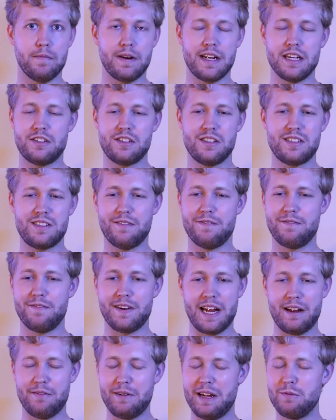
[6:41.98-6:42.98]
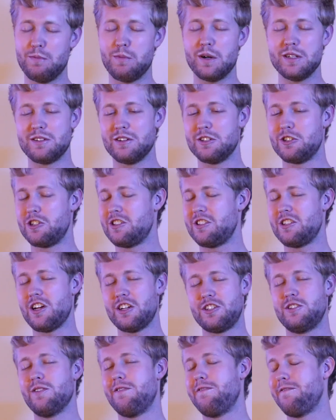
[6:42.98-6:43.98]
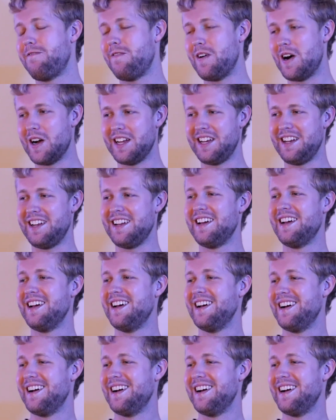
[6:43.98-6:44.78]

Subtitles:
It's just it was such a fun